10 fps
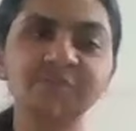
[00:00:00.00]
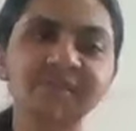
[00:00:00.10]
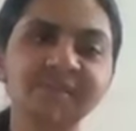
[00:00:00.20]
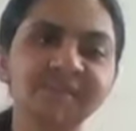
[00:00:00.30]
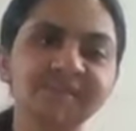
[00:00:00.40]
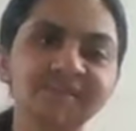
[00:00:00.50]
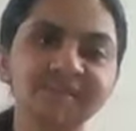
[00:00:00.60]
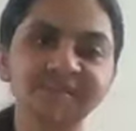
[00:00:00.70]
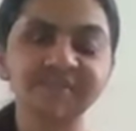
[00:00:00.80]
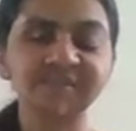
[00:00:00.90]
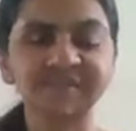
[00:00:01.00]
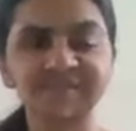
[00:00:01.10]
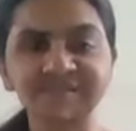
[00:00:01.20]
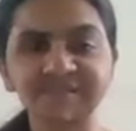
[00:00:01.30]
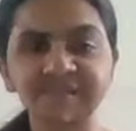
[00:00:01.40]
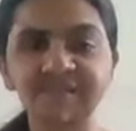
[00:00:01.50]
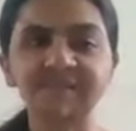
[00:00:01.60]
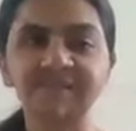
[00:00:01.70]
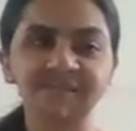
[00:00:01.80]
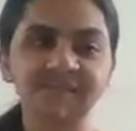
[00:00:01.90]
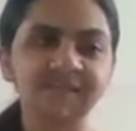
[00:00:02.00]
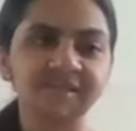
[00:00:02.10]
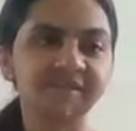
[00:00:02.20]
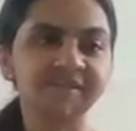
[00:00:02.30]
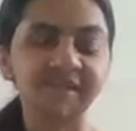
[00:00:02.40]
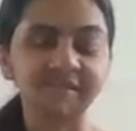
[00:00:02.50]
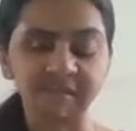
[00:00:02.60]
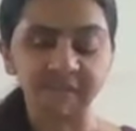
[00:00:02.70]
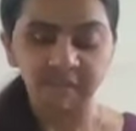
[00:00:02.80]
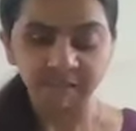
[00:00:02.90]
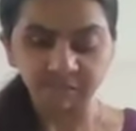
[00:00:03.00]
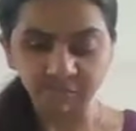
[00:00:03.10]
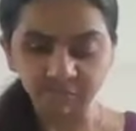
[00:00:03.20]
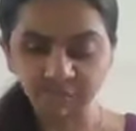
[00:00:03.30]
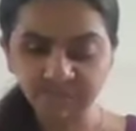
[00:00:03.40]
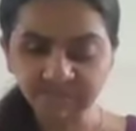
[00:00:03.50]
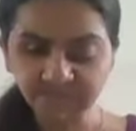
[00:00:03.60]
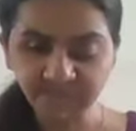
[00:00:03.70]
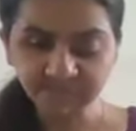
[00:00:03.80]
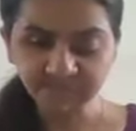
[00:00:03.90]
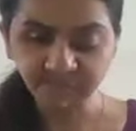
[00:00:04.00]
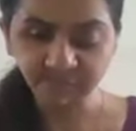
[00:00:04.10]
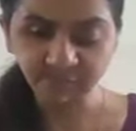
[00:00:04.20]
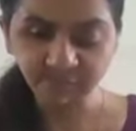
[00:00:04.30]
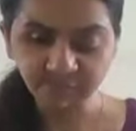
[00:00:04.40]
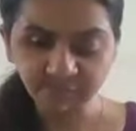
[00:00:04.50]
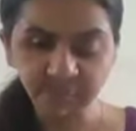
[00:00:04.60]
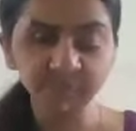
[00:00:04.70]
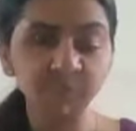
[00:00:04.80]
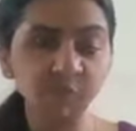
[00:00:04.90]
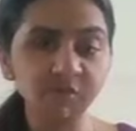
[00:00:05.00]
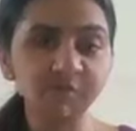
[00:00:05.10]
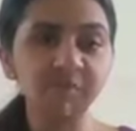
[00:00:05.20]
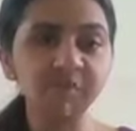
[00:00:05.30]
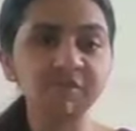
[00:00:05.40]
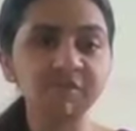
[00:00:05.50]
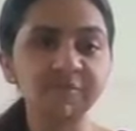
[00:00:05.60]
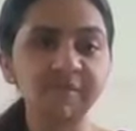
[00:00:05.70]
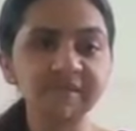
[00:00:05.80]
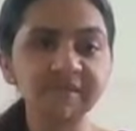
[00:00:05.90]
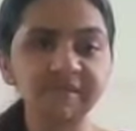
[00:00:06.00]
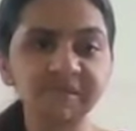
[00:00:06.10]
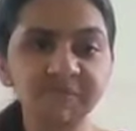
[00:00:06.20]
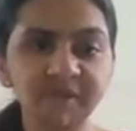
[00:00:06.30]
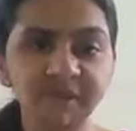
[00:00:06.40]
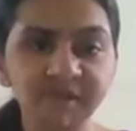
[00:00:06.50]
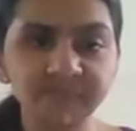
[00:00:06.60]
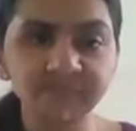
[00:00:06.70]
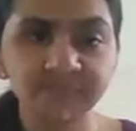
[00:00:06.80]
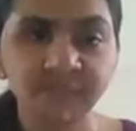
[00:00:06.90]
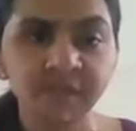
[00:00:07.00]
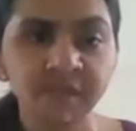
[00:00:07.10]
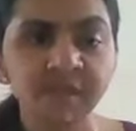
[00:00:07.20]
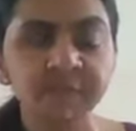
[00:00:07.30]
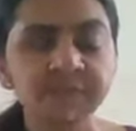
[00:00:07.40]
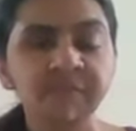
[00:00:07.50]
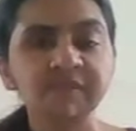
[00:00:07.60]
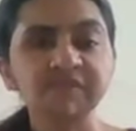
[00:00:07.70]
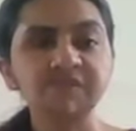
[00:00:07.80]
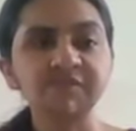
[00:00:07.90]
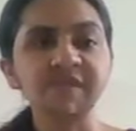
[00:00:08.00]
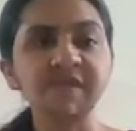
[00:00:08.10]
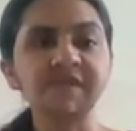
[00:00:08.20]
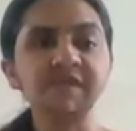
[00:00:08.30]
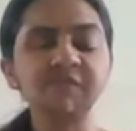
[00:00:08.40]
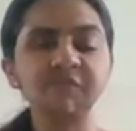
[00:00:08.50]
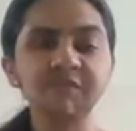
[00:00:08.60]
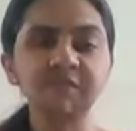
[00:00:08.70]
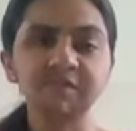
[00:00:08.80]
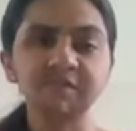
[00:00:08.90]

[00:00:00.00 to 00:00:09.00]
Okay, great, great. Right. So in today's class, we are going to speak more about the breath and the pranayama. So starting with